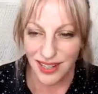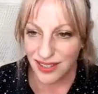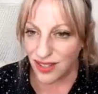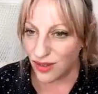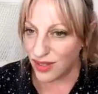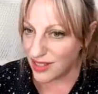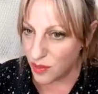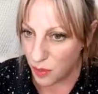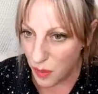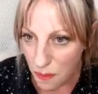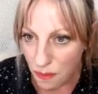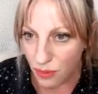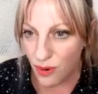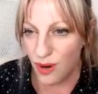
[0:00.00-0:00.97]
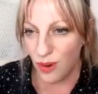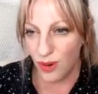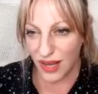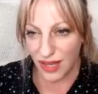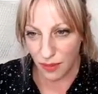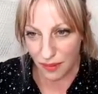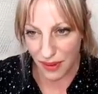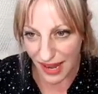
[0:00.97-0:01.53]
So this has been brewing
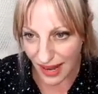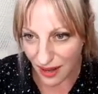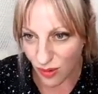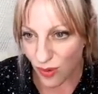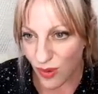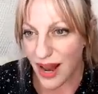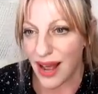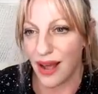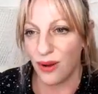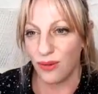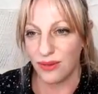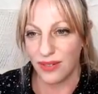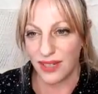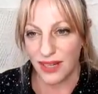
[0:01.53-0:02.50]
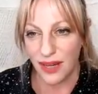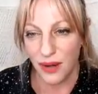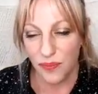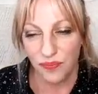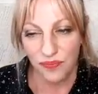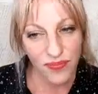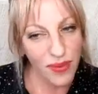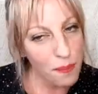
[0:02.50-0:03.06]
in the background.
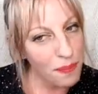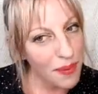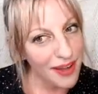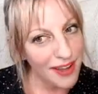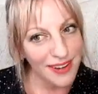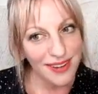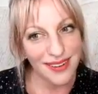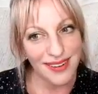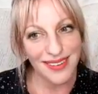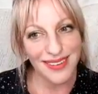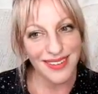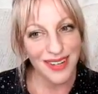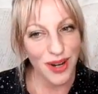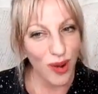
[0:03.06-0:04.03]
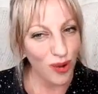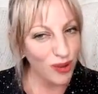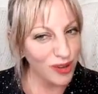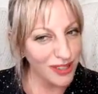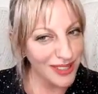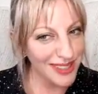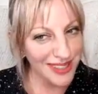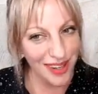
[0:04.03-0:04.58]
But, you know,
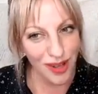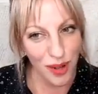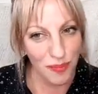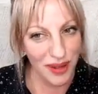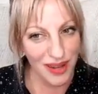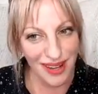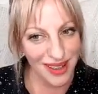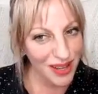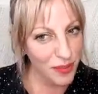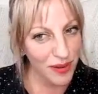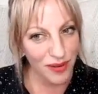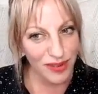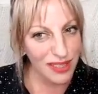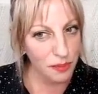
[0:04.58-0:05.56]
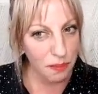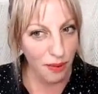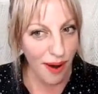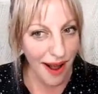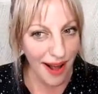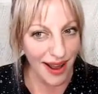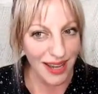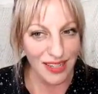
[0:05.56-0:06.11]
there's still be a little bit of a
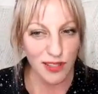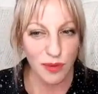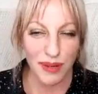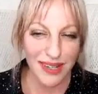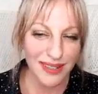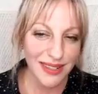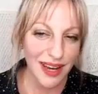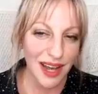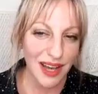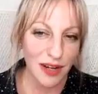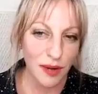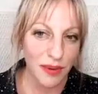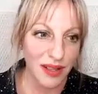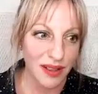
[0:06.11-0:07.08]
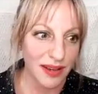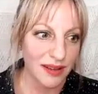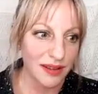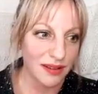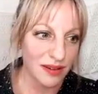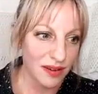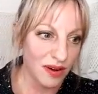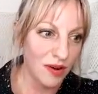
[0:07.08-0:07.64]
surprise, but it's not going to be
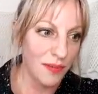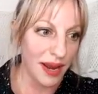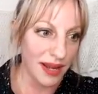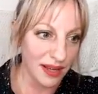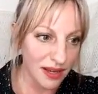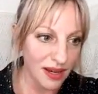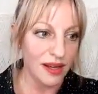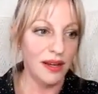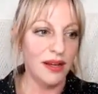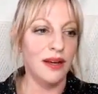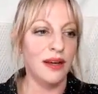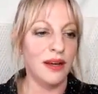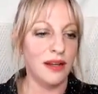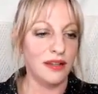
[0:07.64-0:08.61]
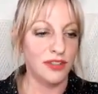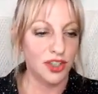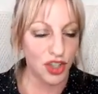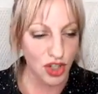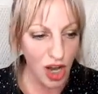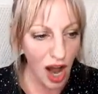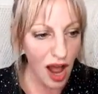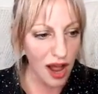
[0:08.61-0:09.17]
like, oh my God,
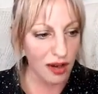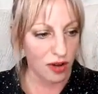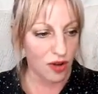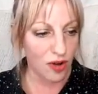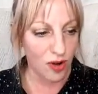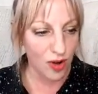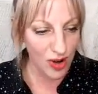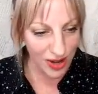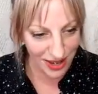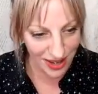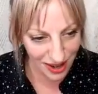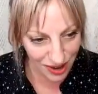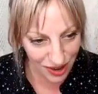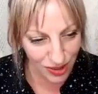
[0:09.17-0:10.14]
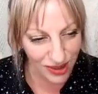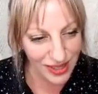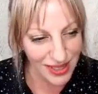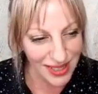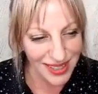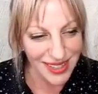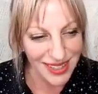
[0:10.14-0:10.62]
shocker, you know.